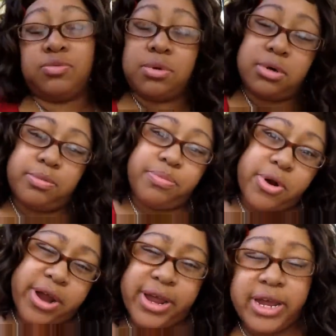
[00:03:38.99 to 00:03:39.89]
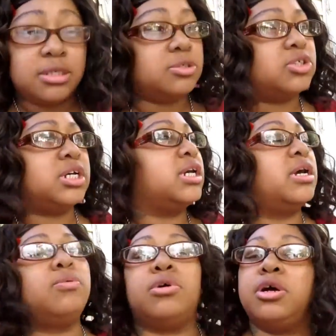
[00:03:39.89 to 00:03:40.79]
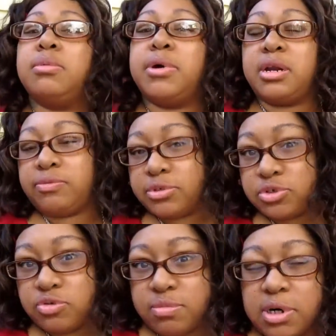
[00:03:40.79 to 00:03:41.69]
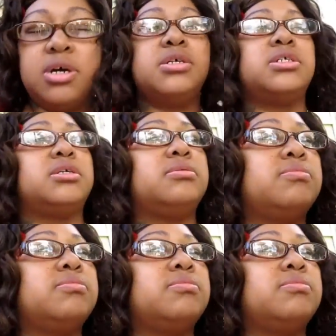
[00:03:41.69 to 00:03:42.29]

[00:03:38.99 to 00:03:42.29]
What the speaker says: want her braids, so she ain't gotta worry about it for 2 months.